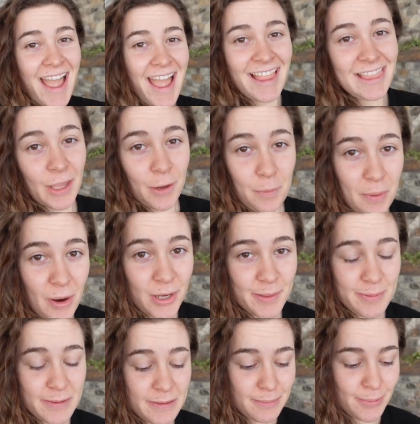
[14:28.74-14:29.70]
Hello, party
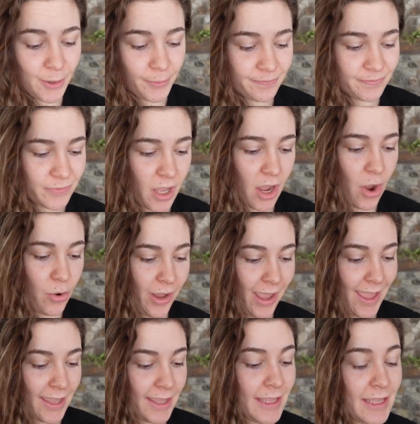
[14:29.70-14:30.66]
people.
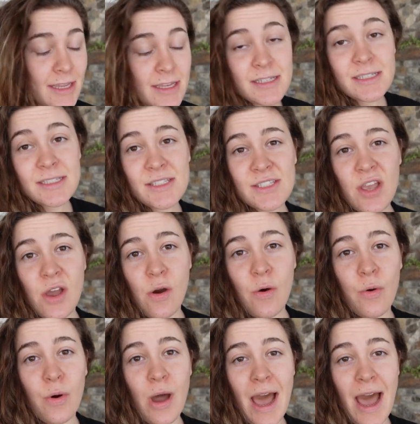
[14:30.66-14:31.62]
Okay,
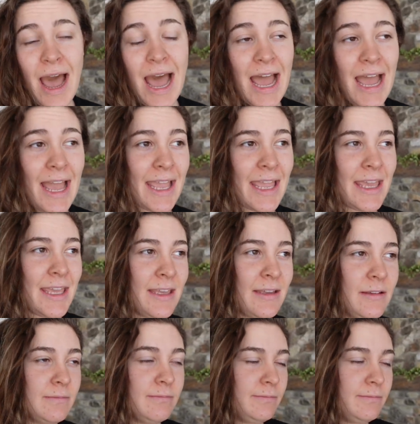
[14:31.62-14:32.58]
so I